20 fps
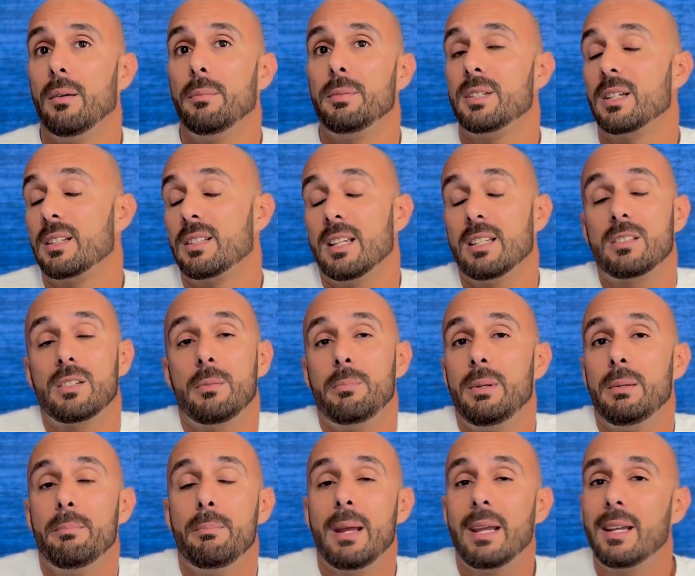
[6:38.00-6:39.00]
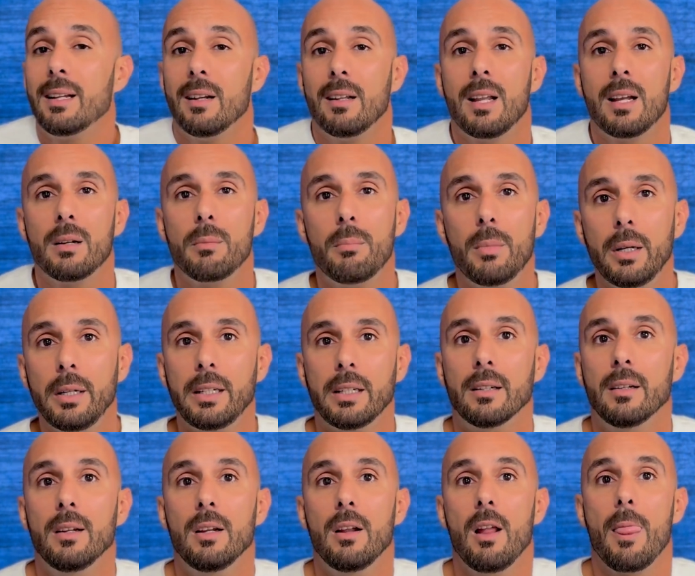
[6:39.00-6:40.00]
success could be making a lot of money.
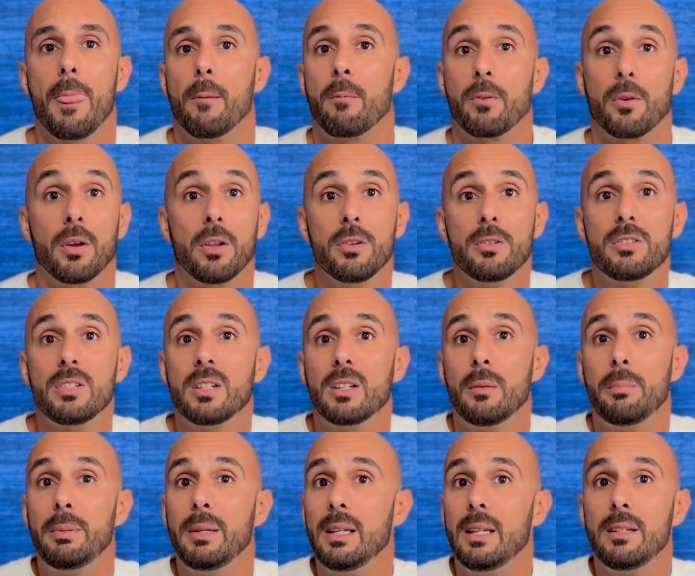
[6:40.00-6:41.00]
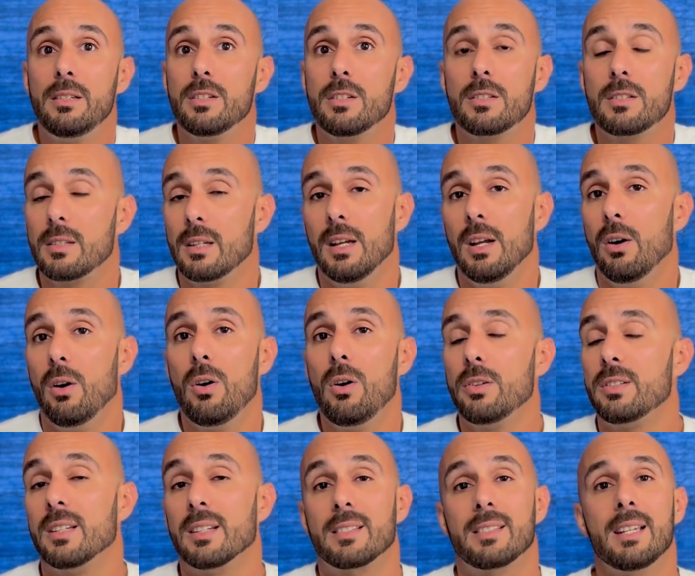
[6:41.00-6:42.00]
For others, it could be just,
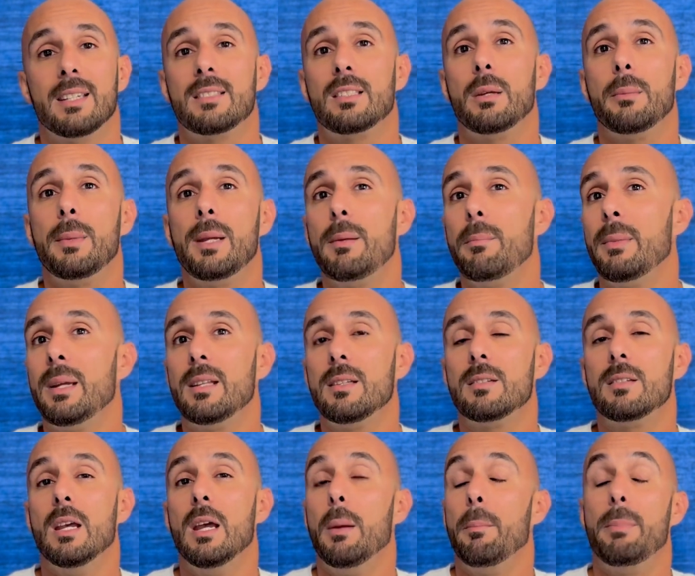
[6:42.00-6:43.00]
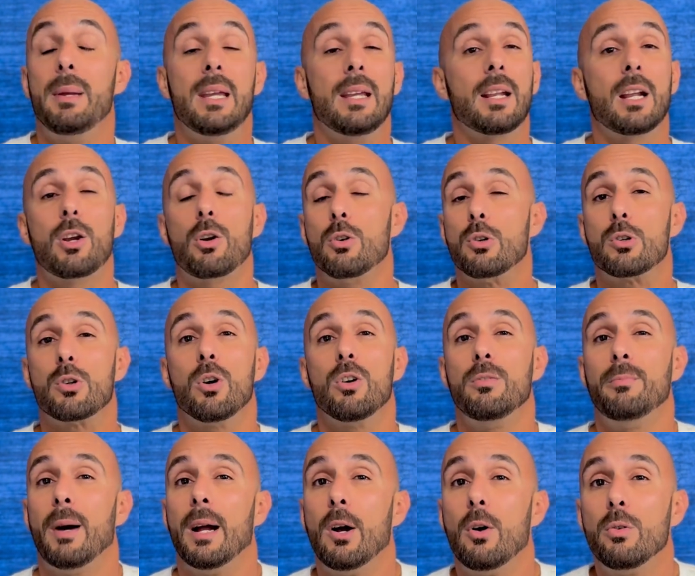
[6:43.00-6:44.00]
success to me means being in control
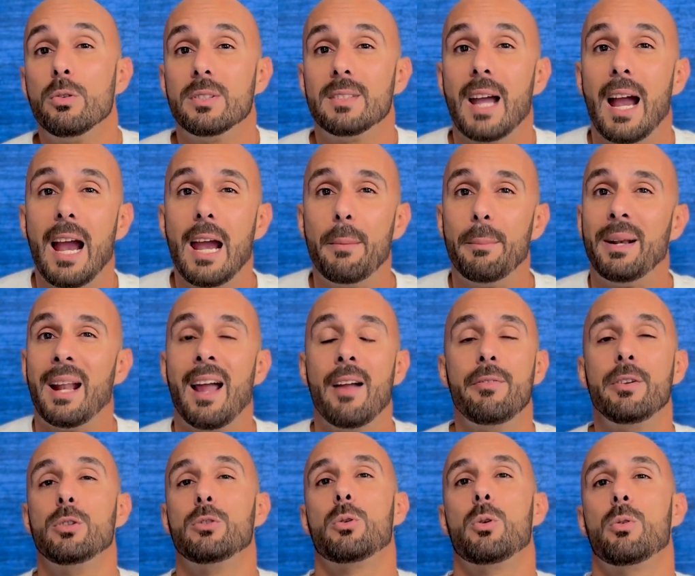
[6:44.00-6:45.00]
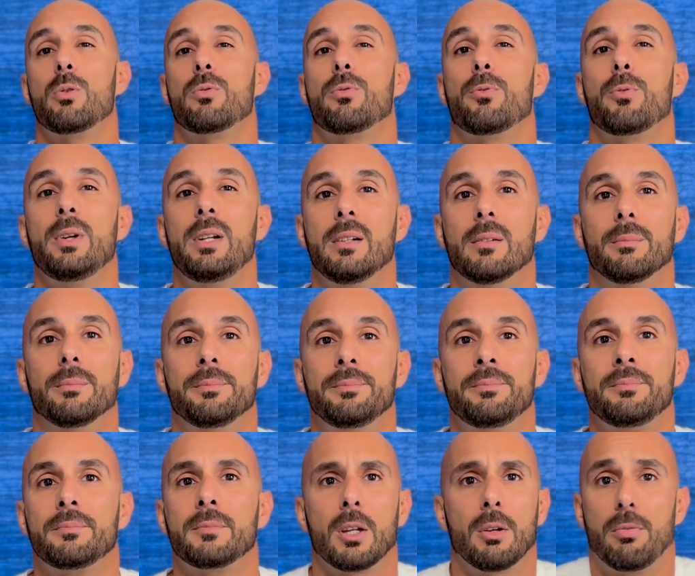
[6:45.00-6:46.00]
of my own time and having total freedom.
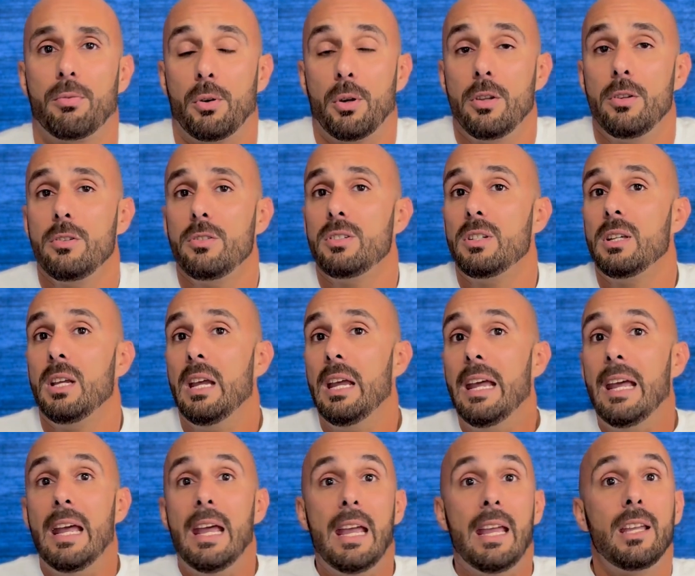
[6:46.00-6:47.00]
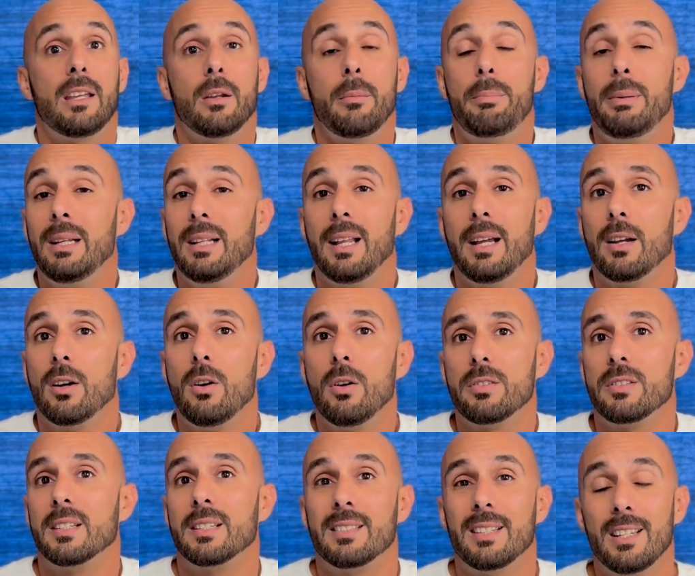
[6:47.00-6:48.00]
For others, it could be like,
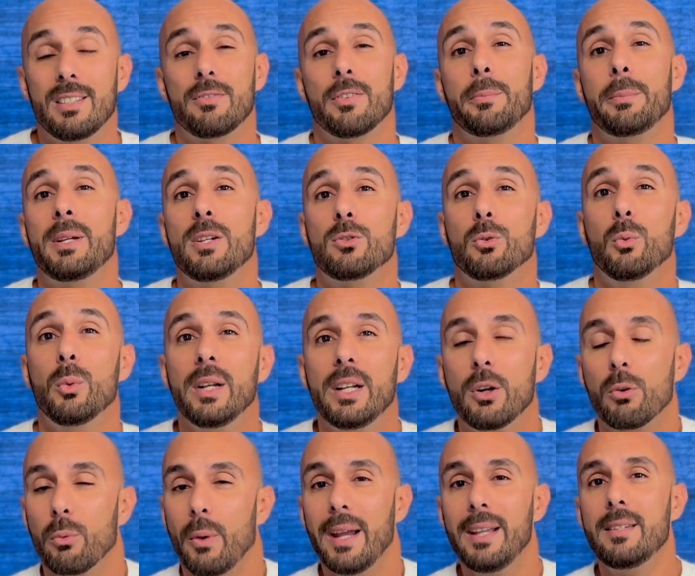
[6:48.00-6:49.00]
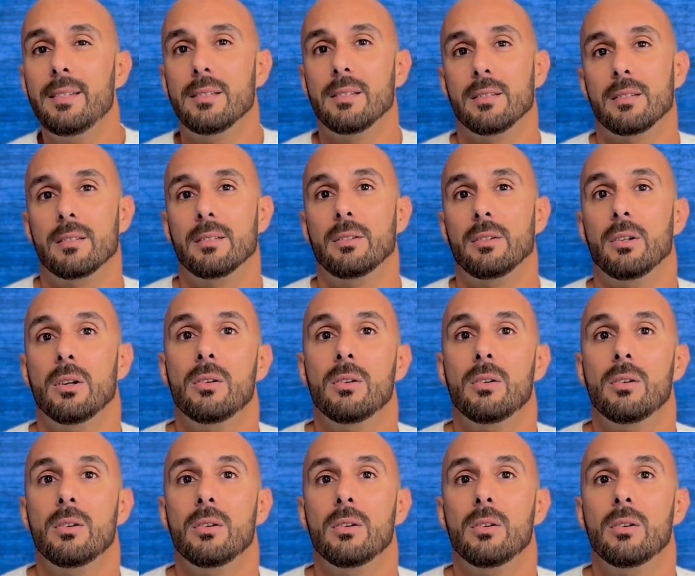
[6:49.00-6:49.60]
success for me is winning races,